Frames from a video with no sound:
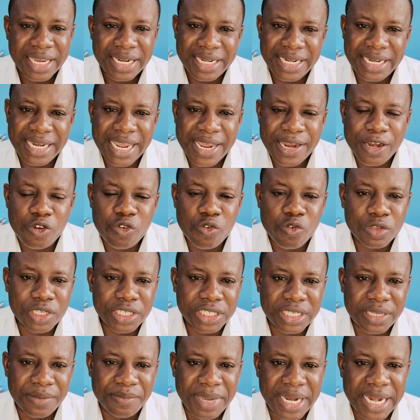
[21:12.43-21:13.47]
They
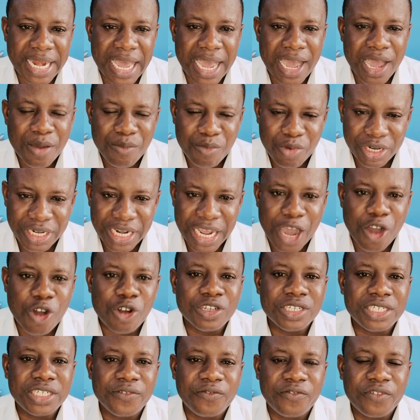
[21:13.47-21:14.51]
look similar, but they are
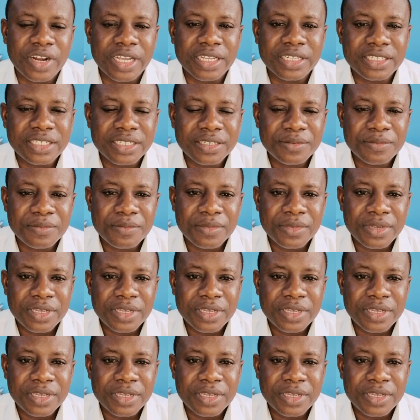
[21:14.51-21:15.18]
all different.